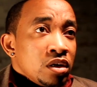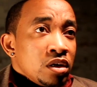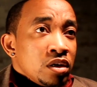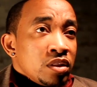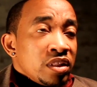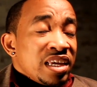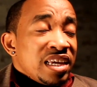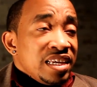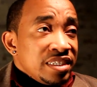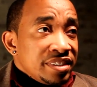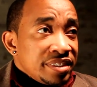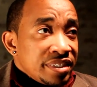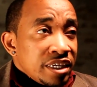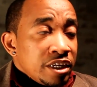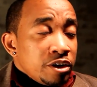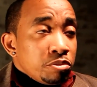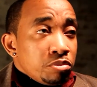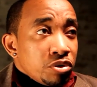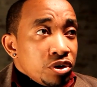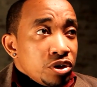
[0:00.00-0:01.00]
the East
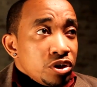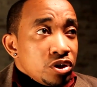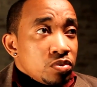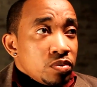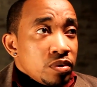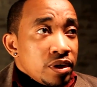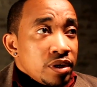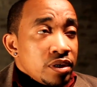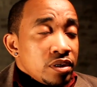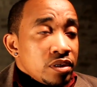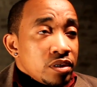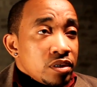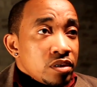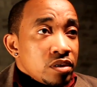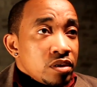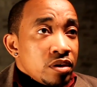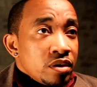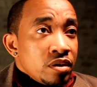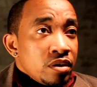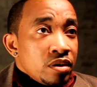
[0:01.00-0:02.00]
End Breezeway,
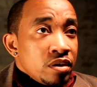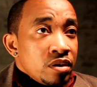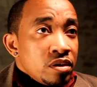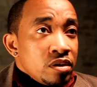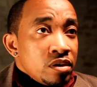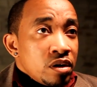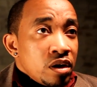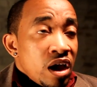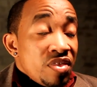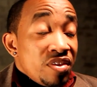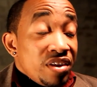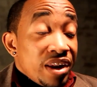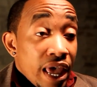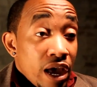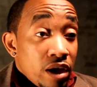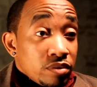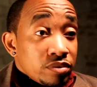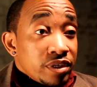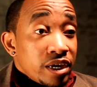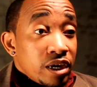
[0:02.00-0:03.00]
and the
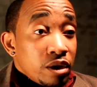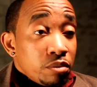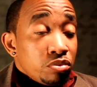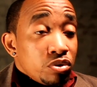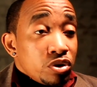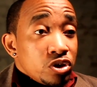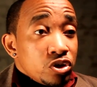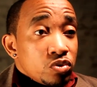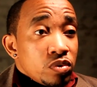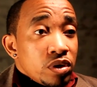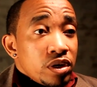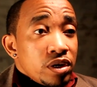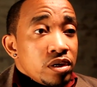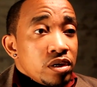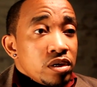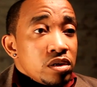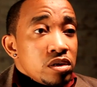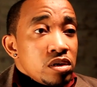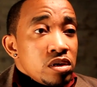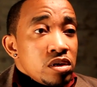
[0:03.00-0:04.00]
Downtown Breezeway,
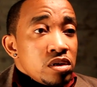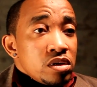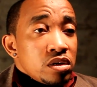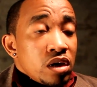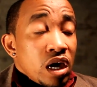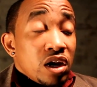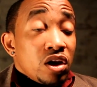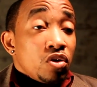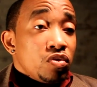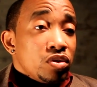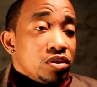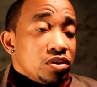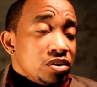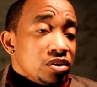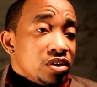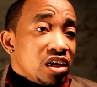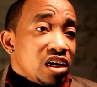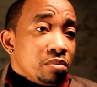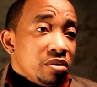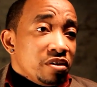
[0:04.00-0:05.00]
I know this is
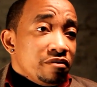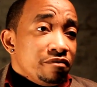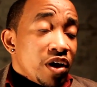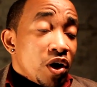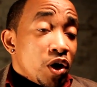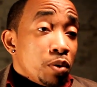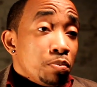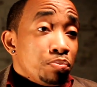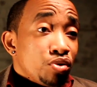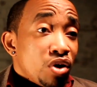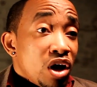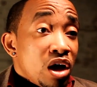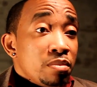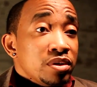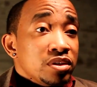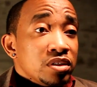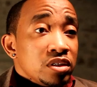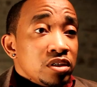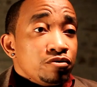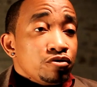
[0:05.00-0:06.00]
going to be very
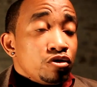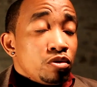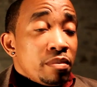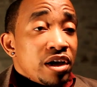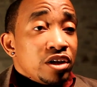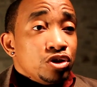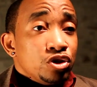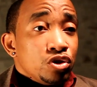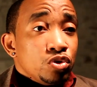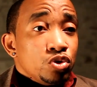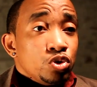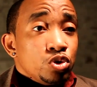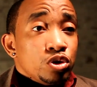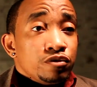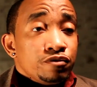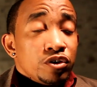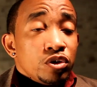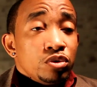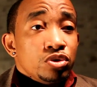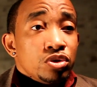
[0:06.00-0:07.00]
promising for my children's
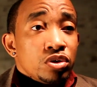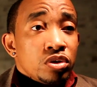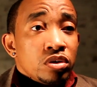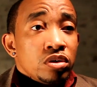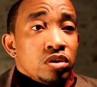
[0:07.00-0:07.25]
future.